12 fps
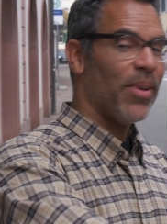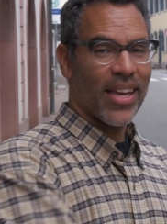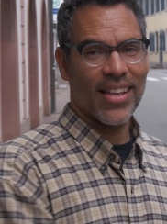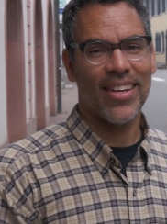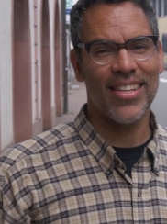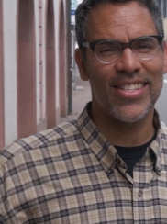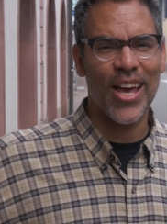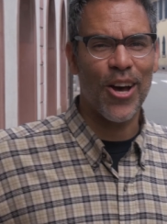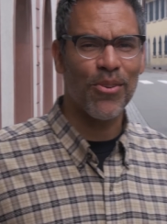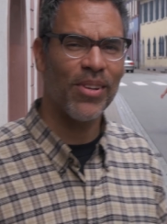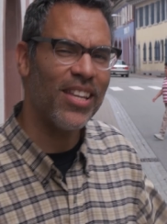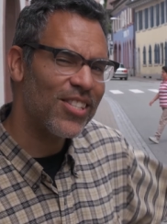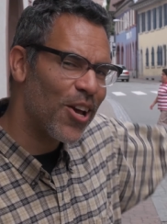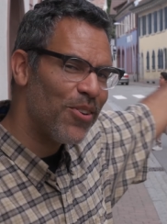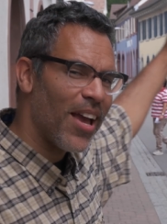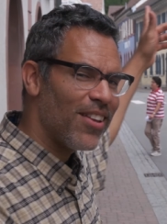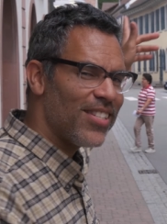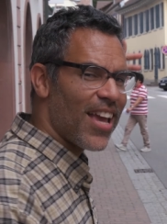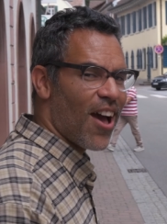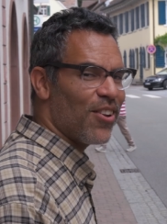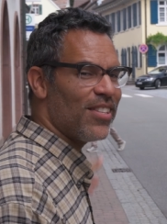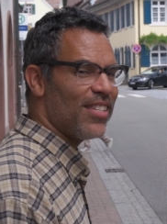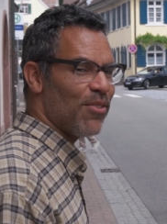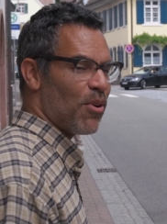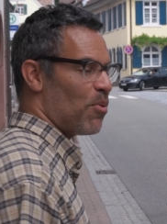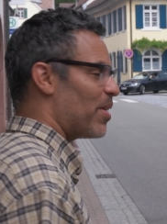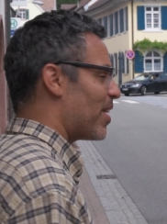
me, let's go. Let's go downtown and see what